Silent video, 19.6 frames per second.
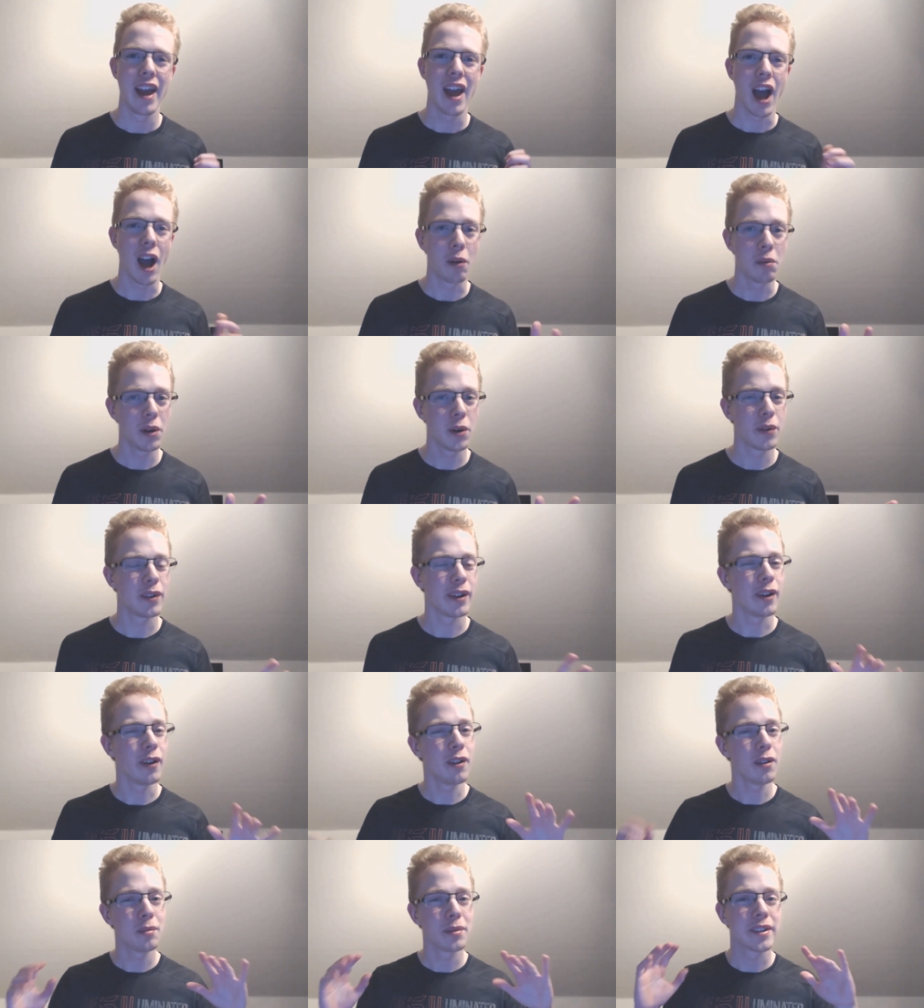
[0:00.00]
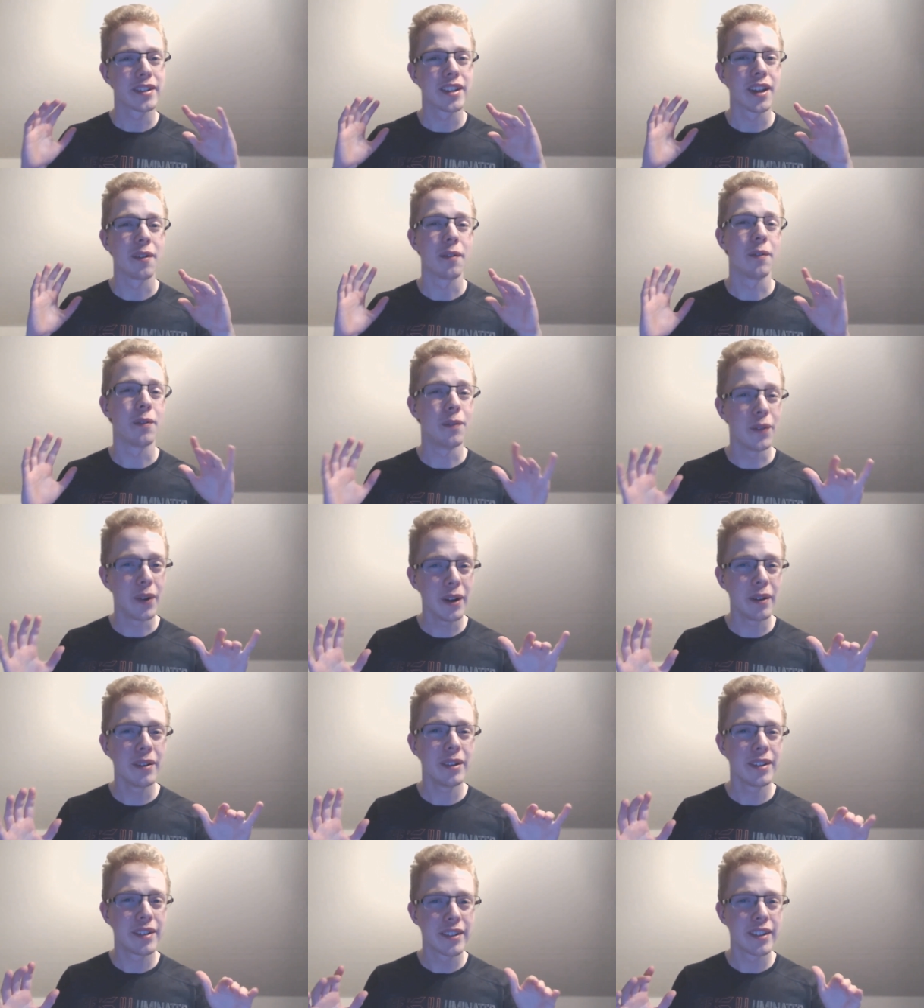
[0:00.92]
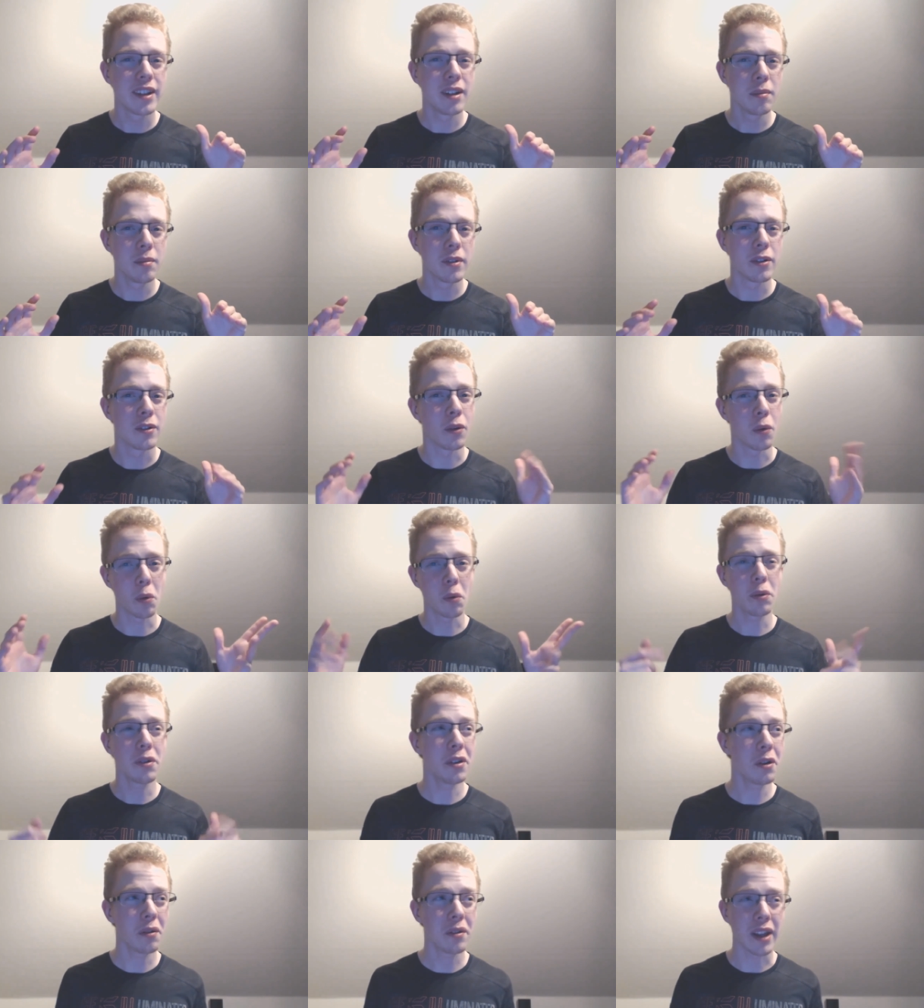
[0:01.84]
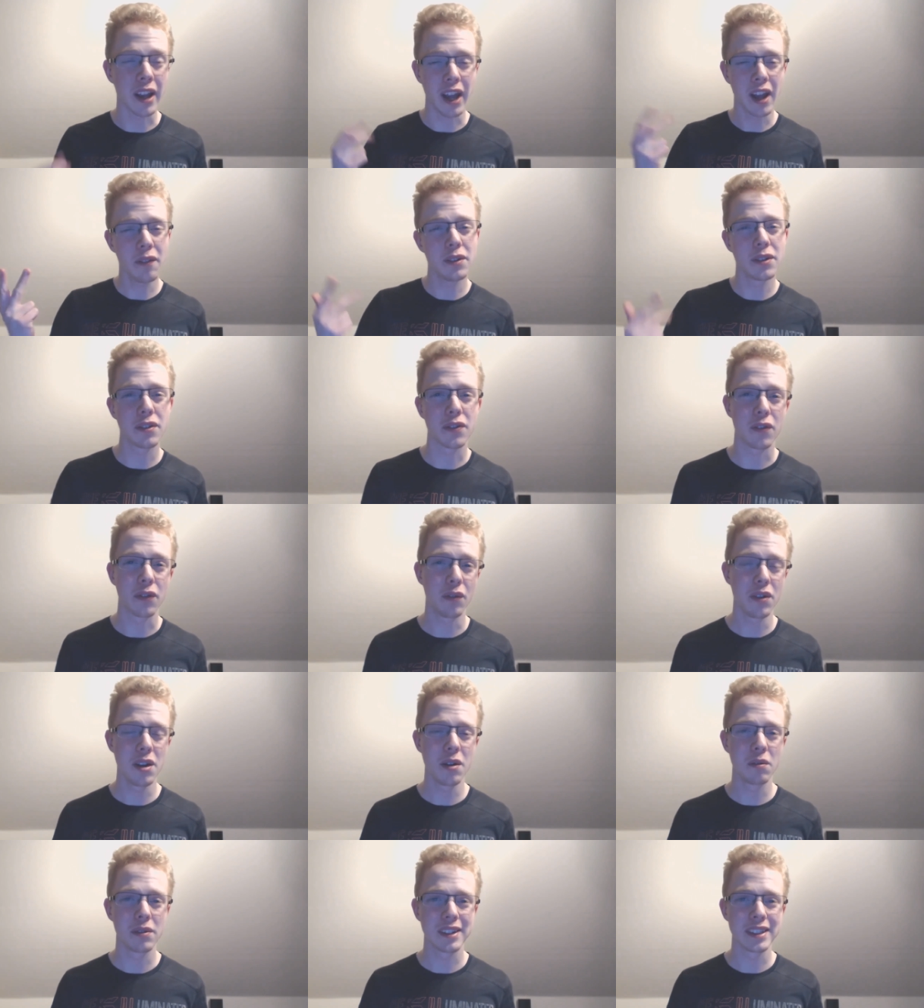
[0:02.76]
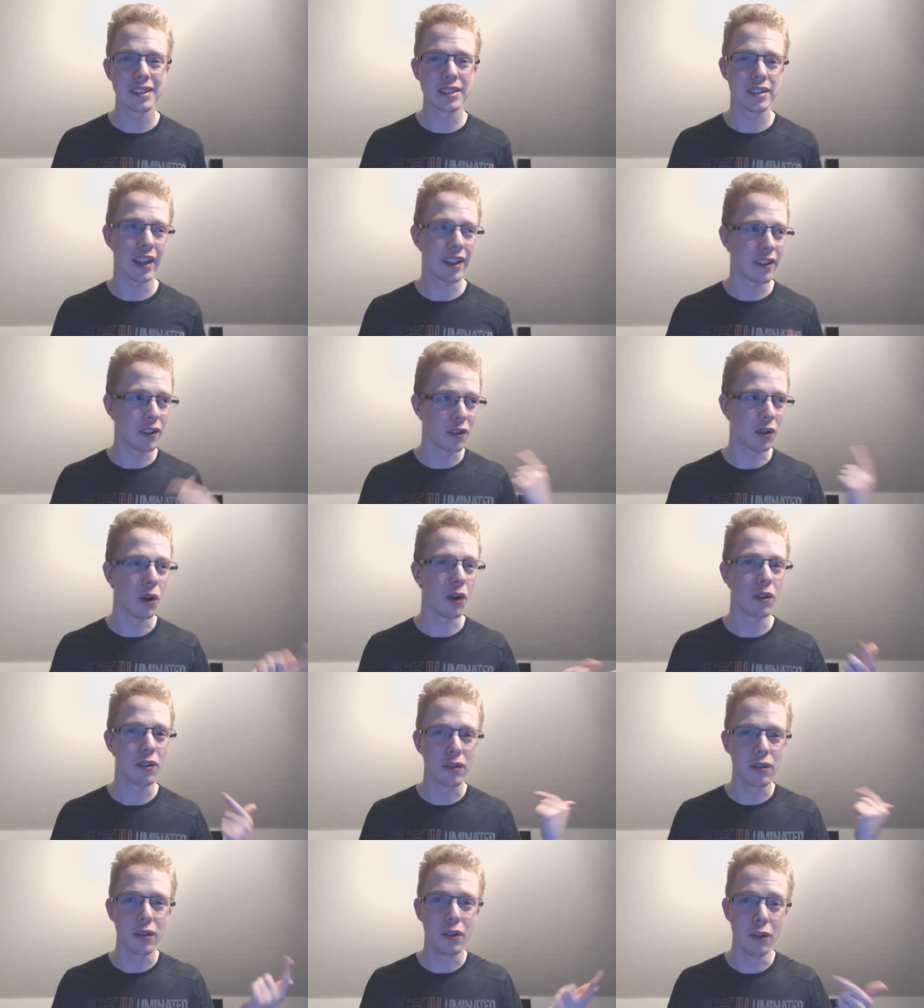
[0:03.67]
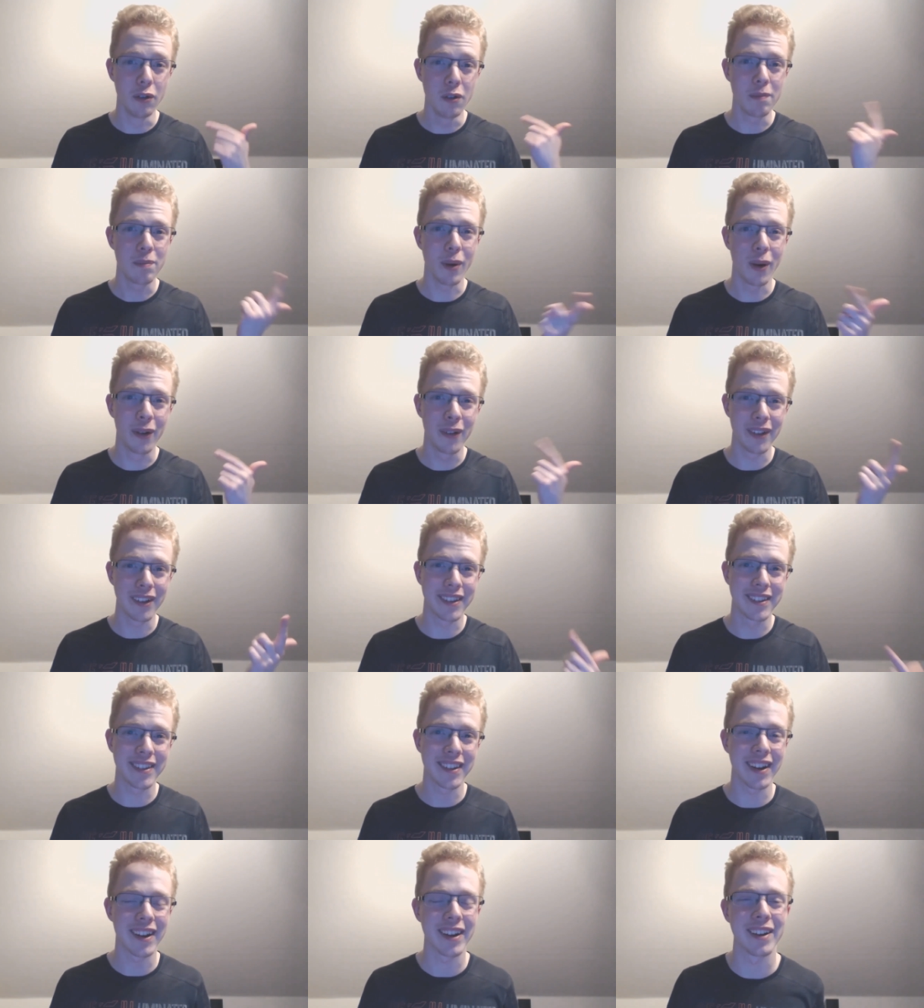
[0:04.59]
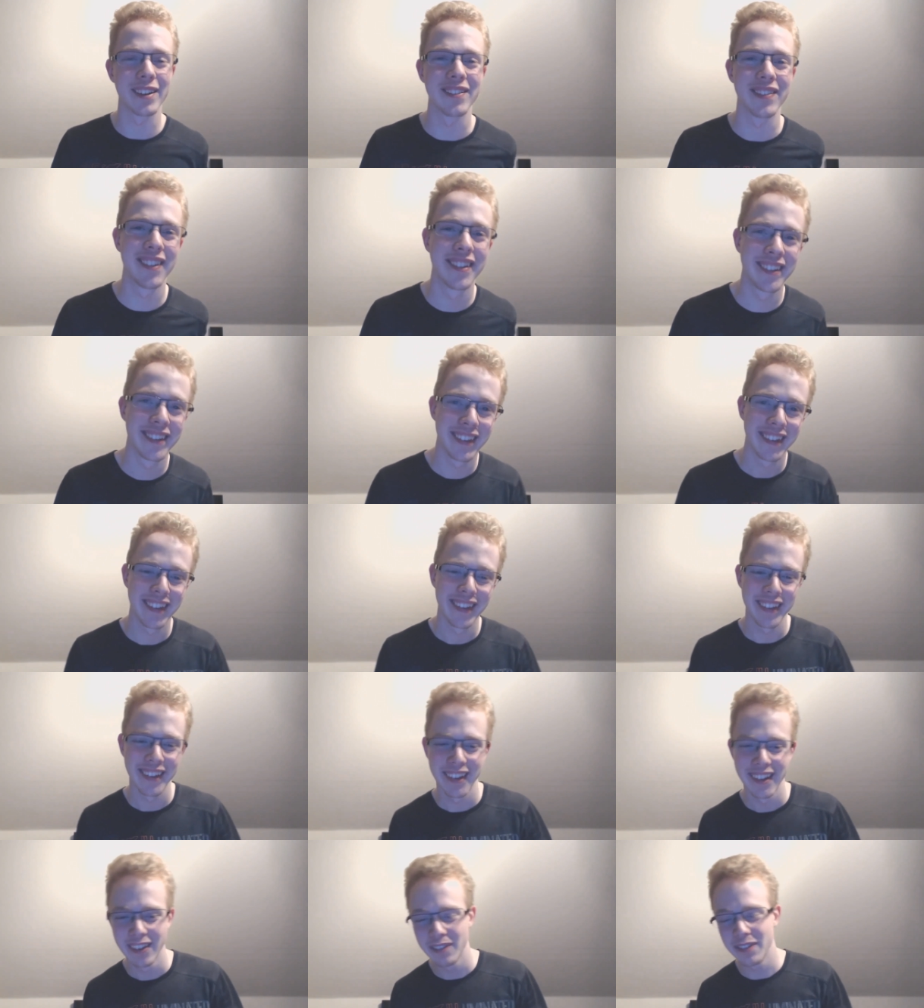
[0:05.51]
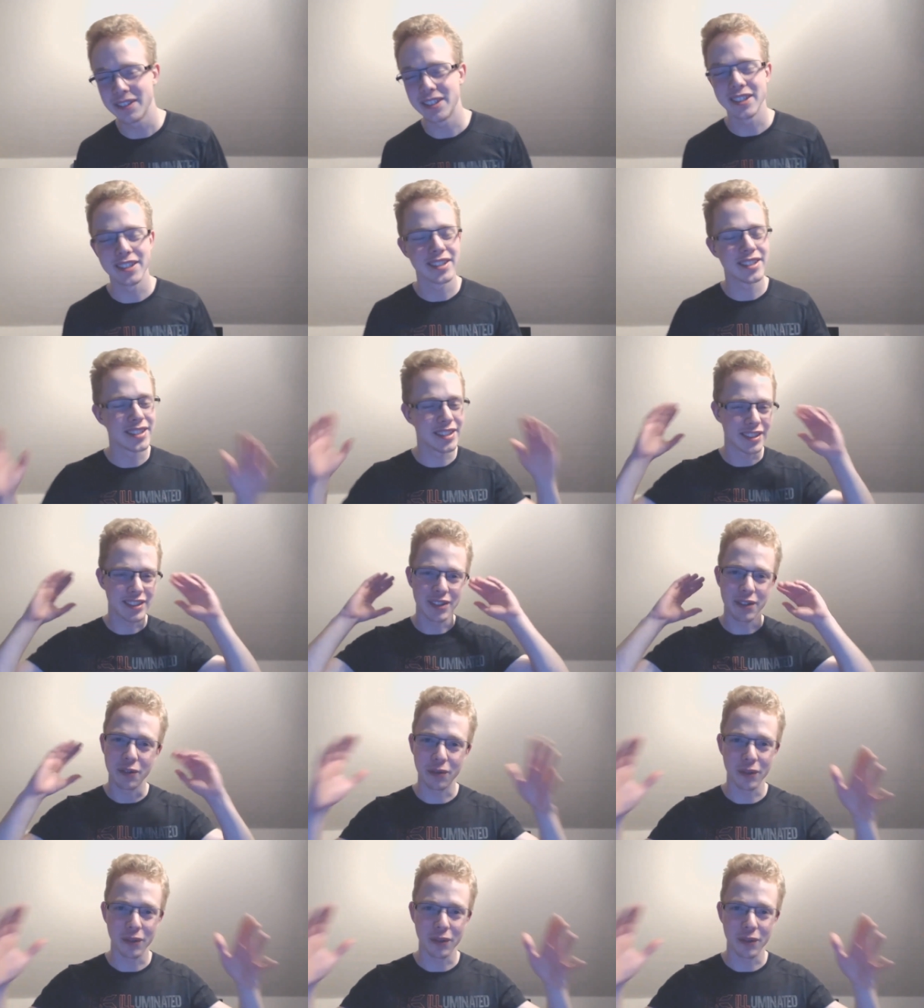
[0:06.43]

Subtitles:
However, they all must sound very similar, or they only had these 3 ones and they're all on loop all the time. Which is just